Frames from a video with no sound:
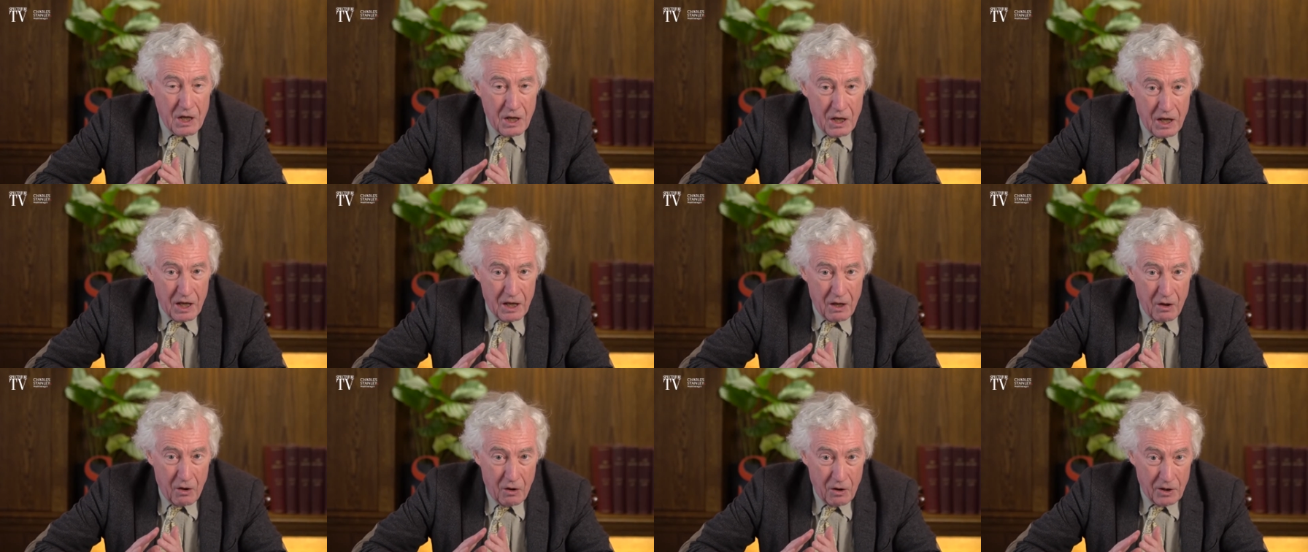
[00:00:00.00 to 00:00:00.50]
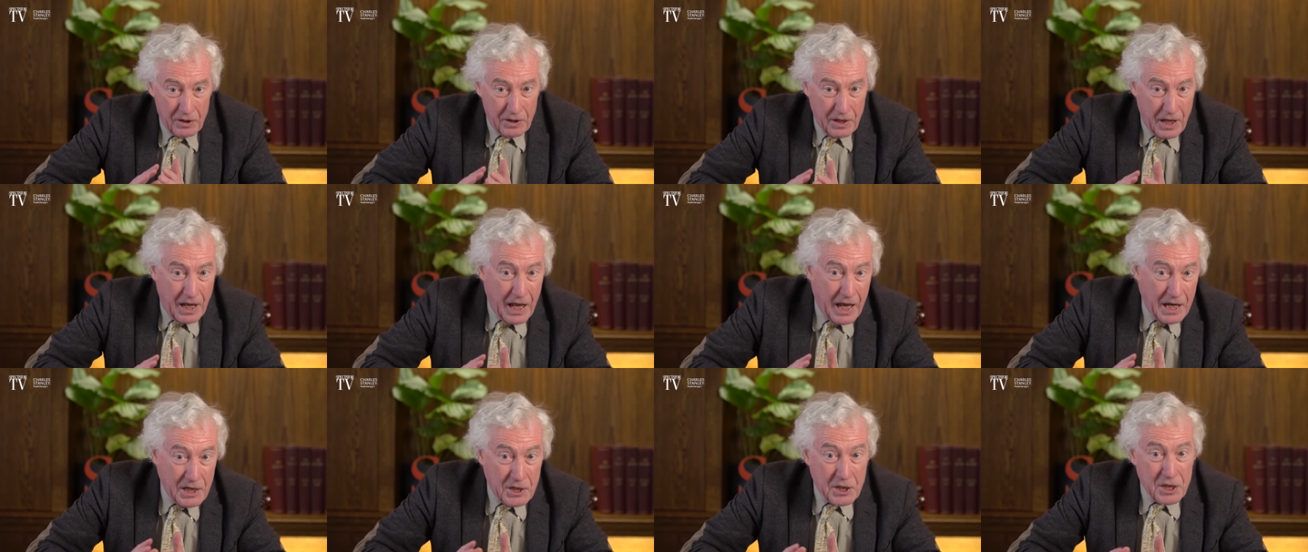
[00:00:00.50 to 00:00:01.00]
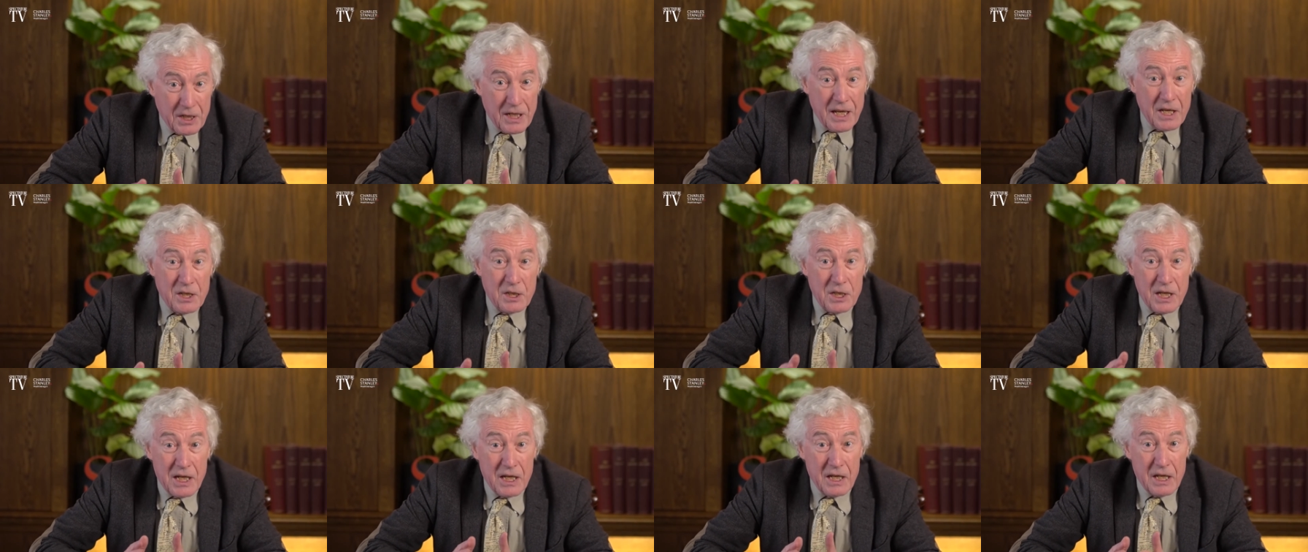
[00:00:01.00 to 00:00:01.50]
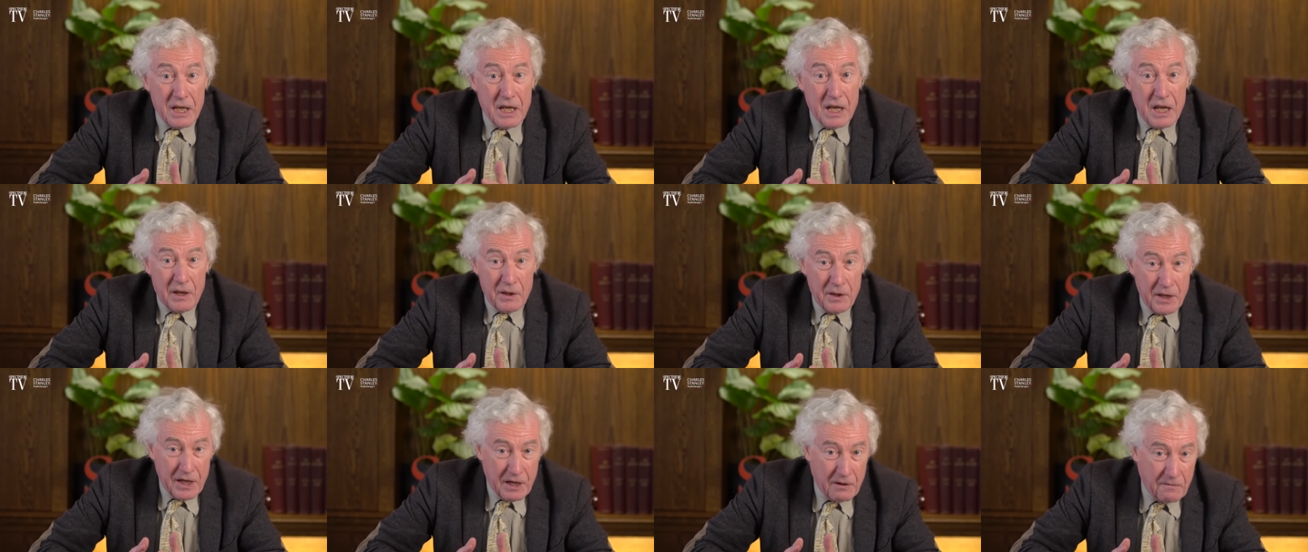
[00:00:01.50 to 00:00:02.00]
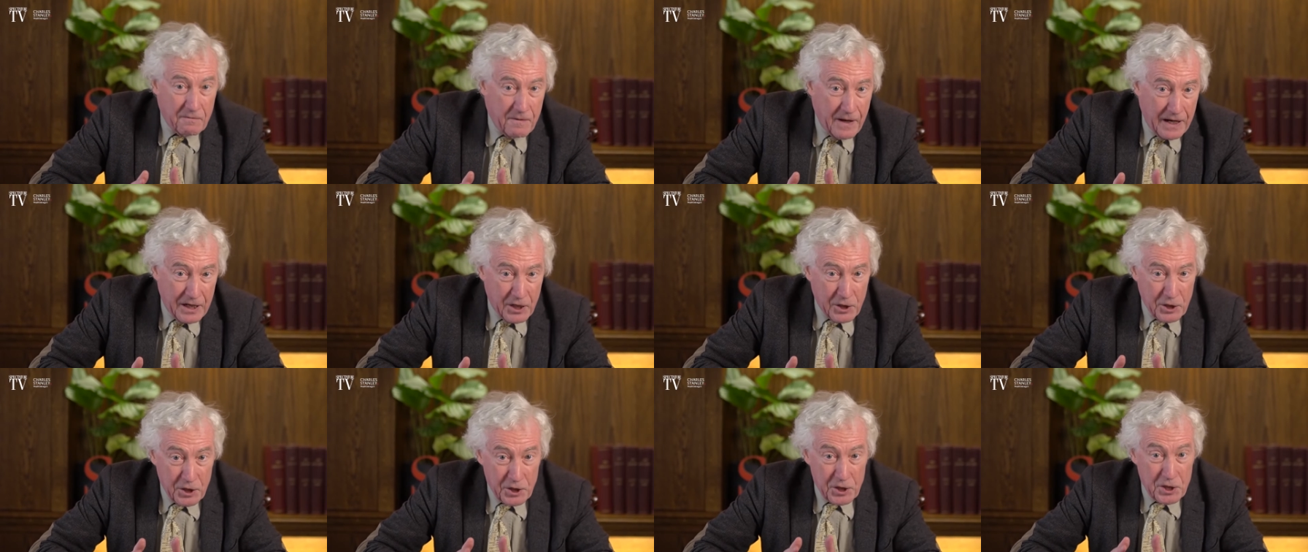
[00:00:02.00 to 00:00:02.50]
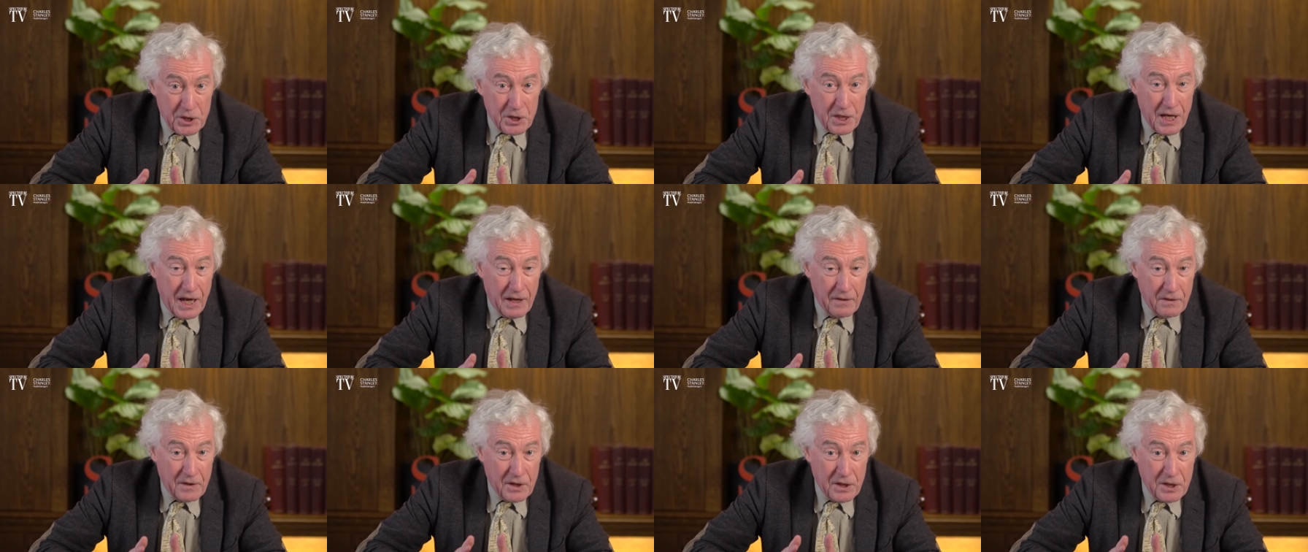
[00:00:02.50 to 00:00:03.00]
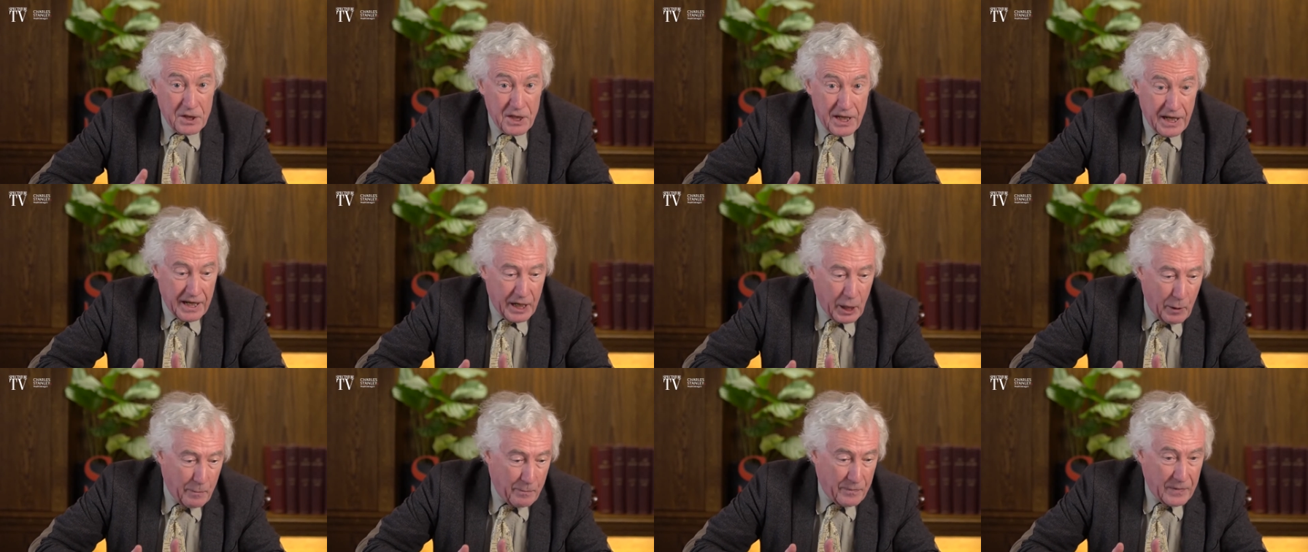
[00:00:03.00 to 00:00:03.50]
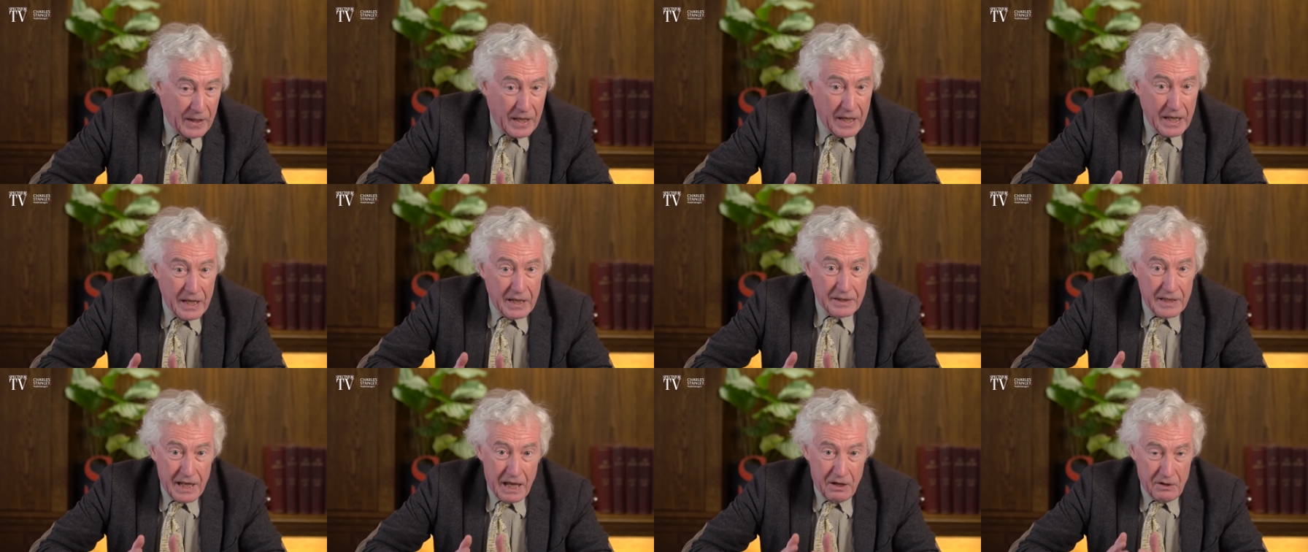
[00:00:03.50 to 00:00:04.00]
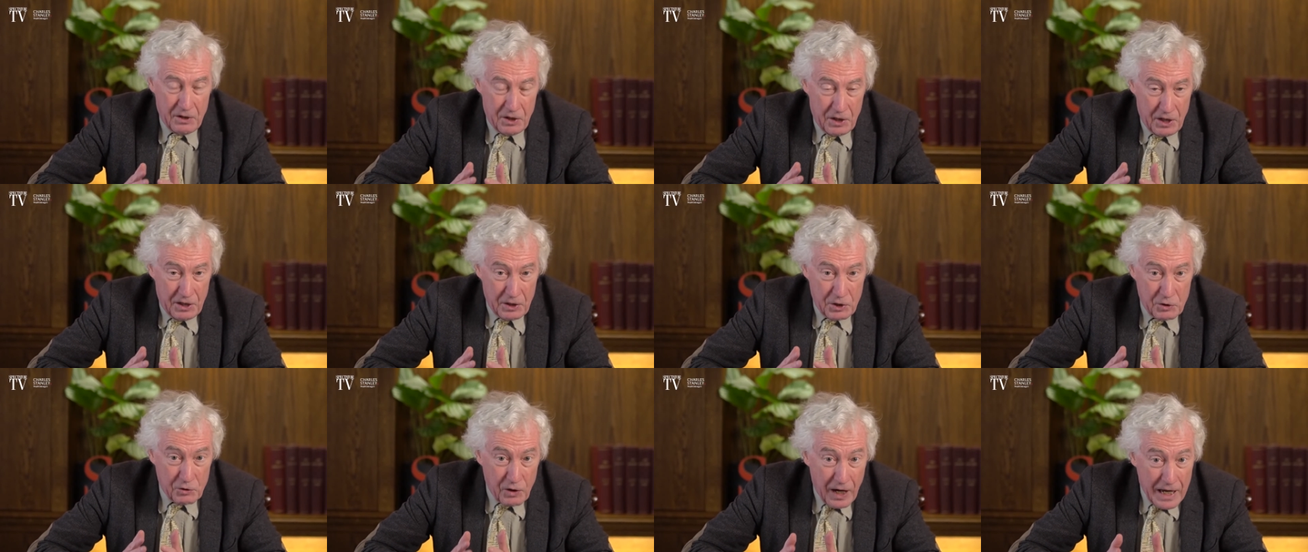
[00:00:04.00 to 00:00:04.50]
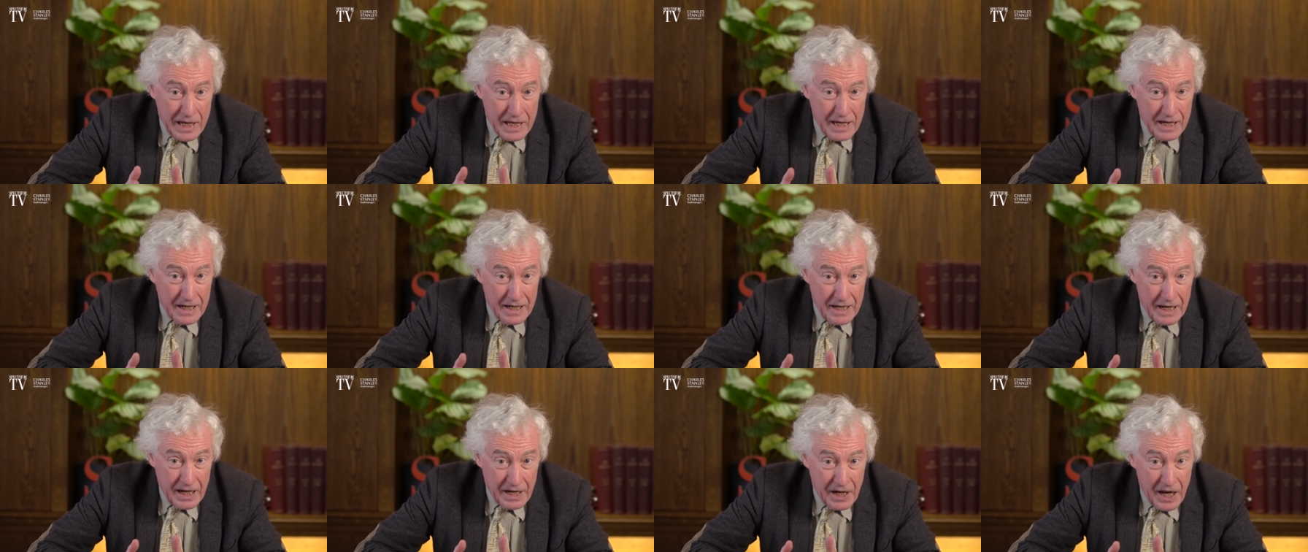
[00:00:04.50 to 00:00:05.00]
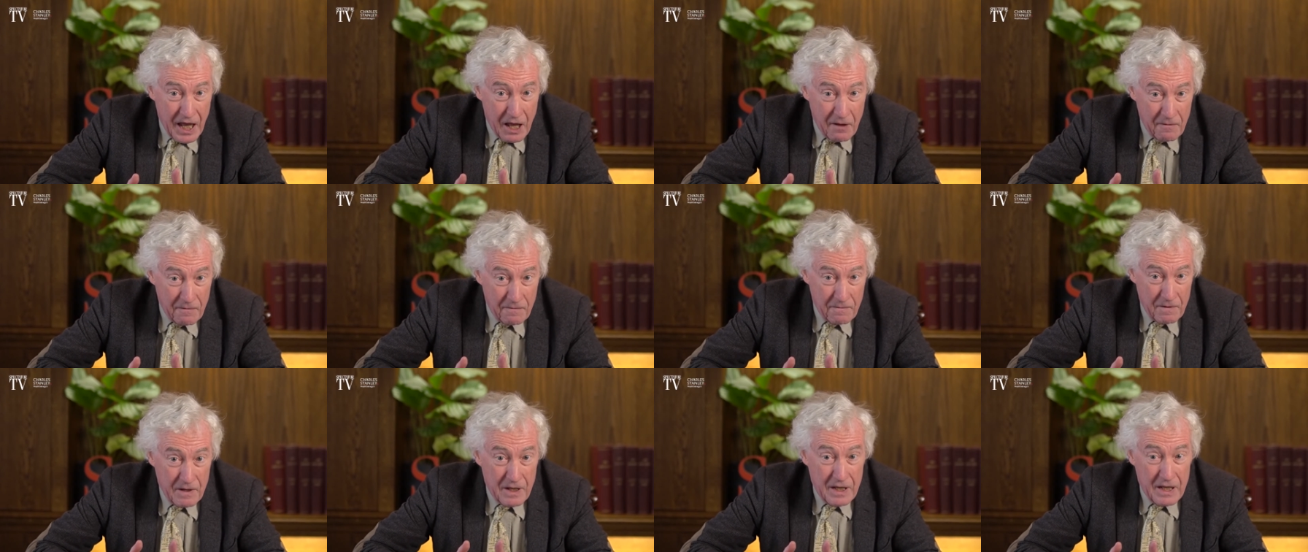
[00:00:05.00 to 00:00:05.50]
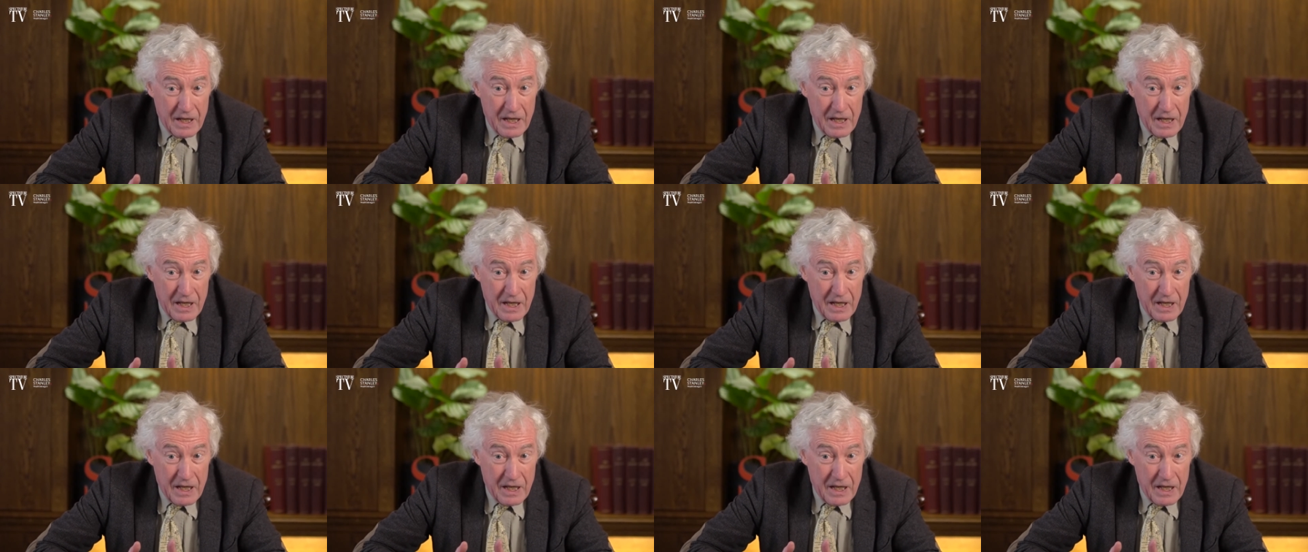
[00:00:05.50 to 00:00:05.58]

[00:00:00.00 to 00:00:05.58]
on isolating the infectious and the sick. Now, strikingly enough,